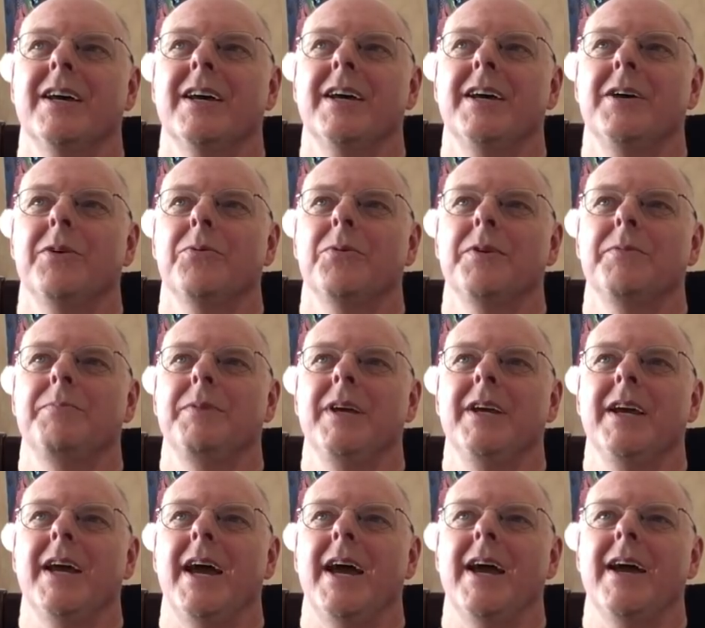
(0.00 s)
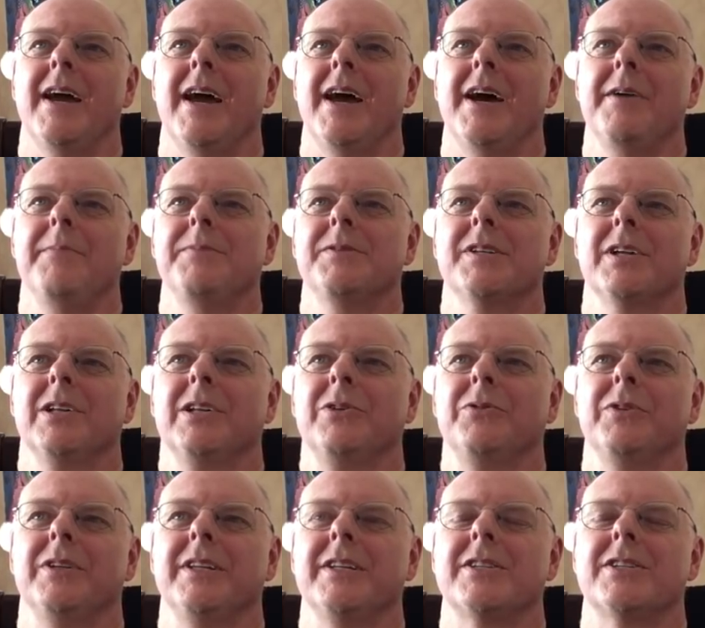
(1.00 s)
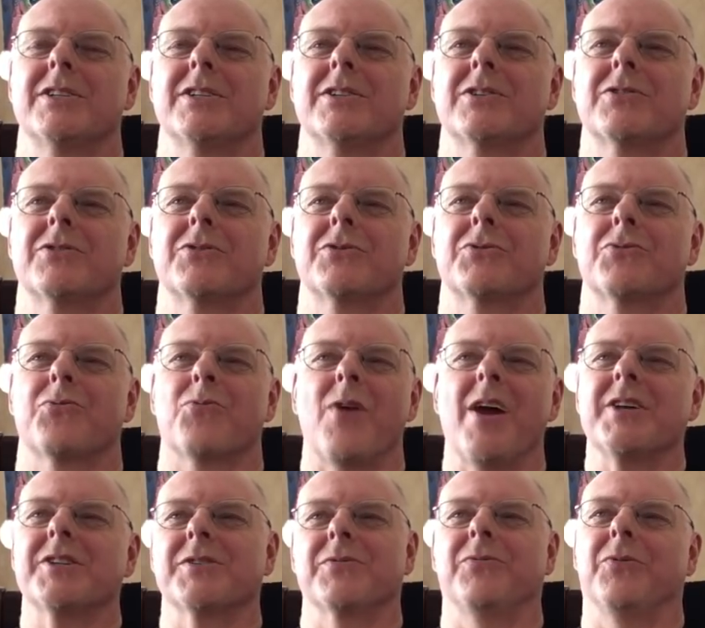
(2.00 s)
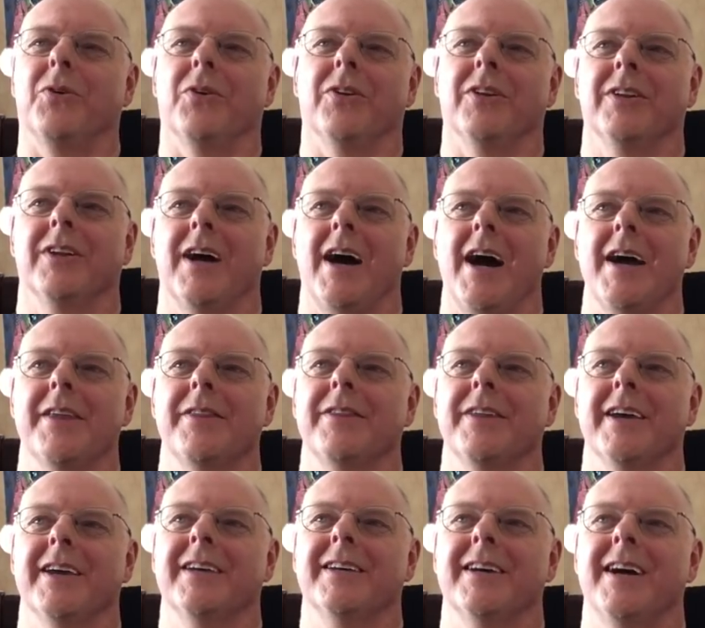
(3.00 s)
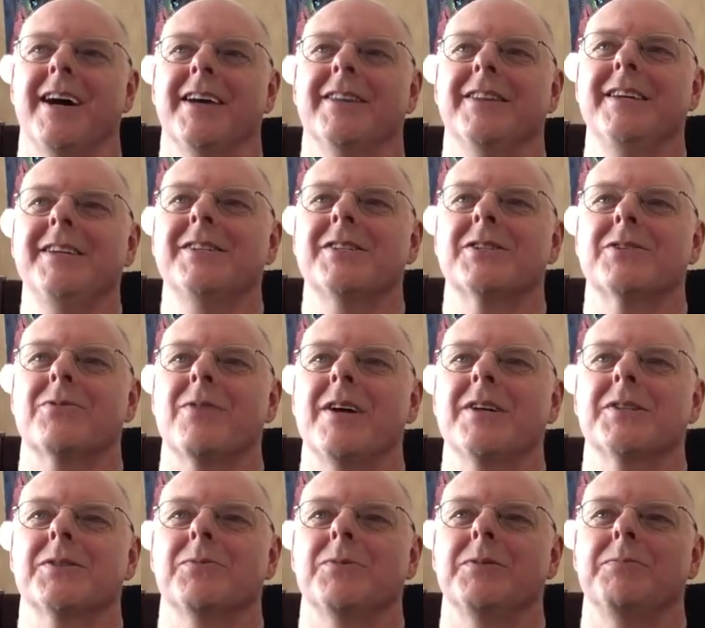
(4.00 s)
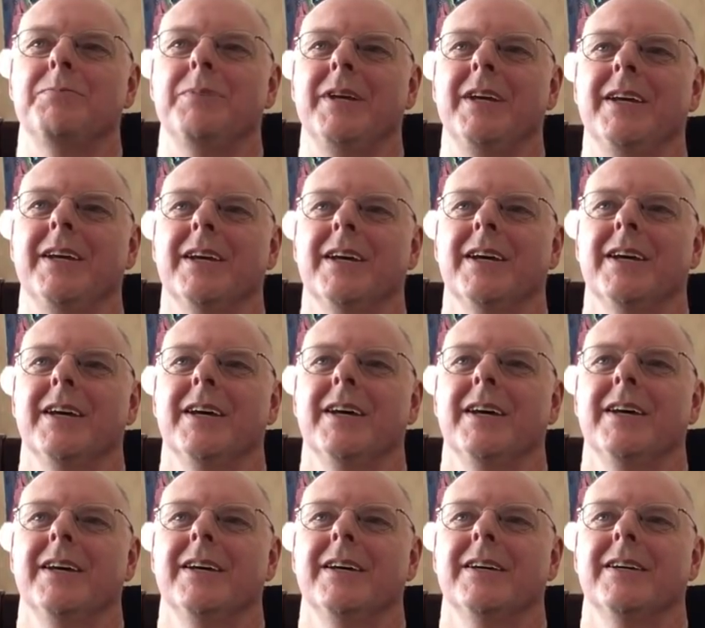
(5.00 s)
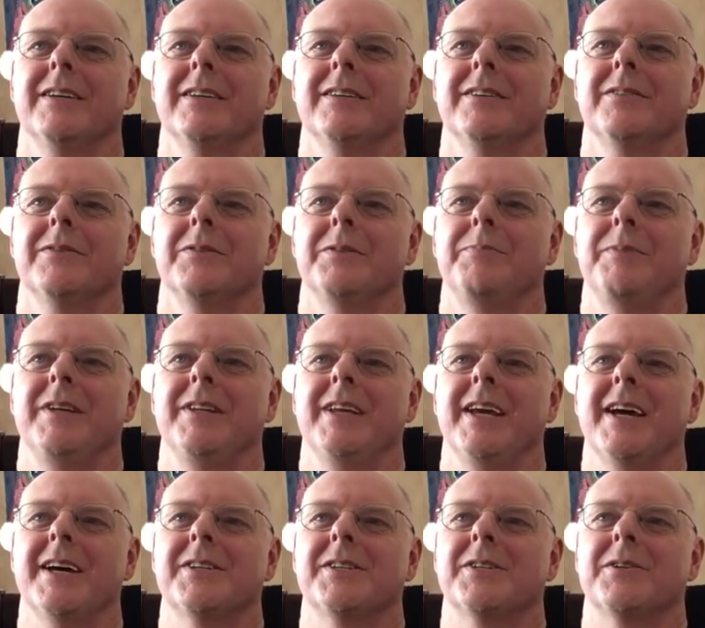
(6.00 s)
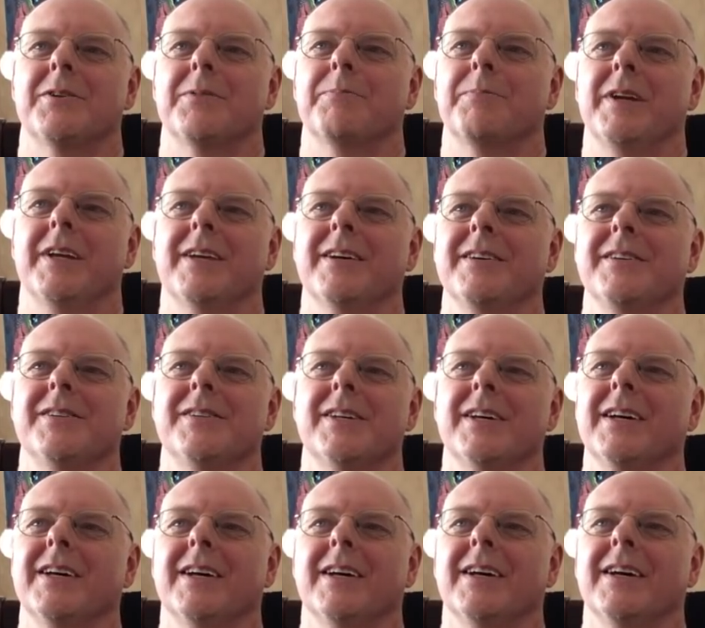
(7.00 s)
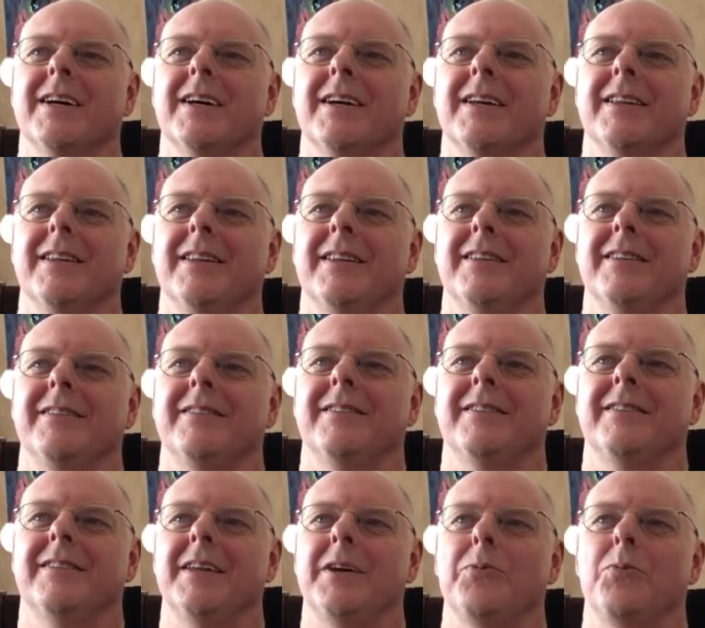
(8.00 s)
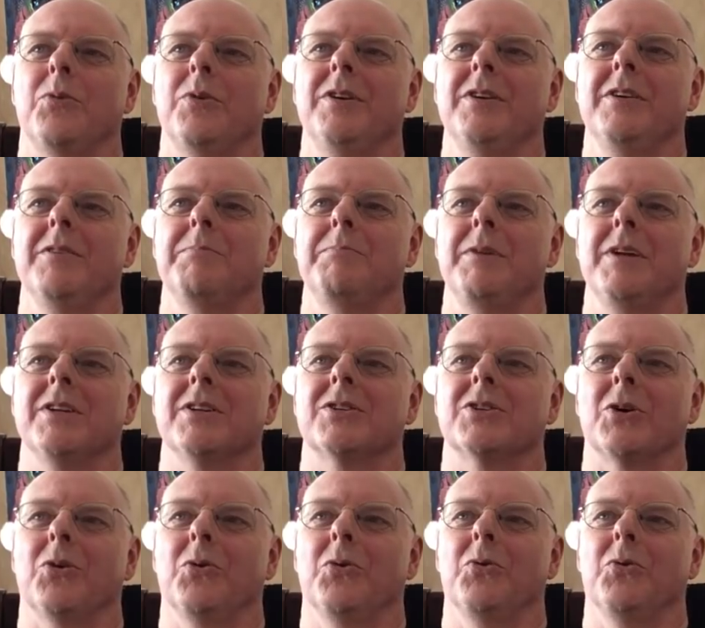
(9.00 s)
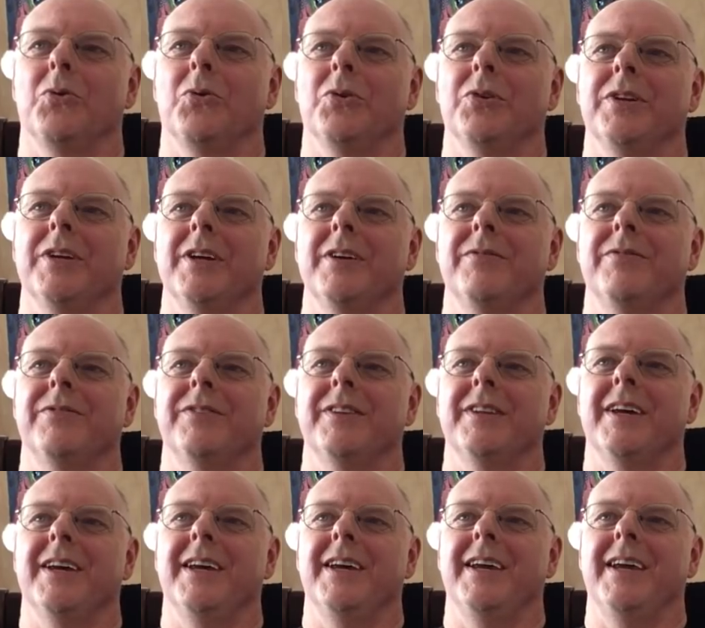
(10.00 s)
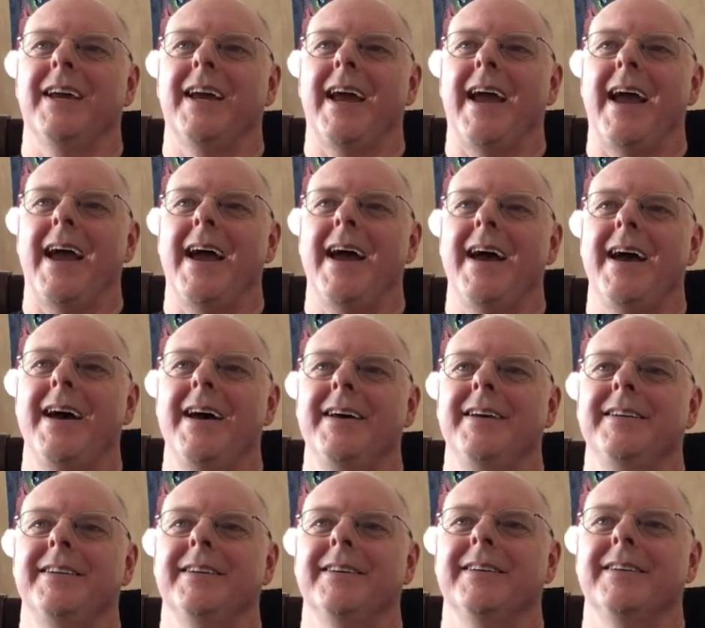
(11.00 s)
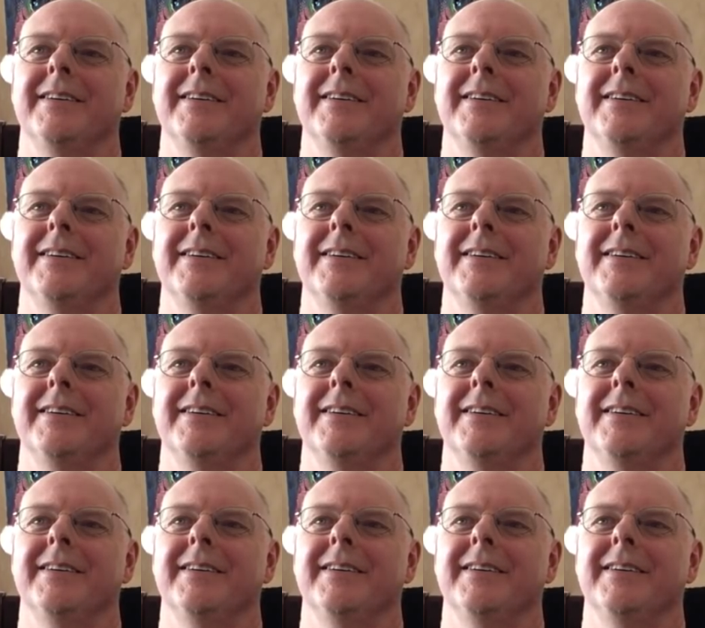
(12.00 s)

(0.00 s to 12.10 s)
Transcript: it would be absolutely stressful, I think. I think stress would be the answer, because they wouldn't have been told if they had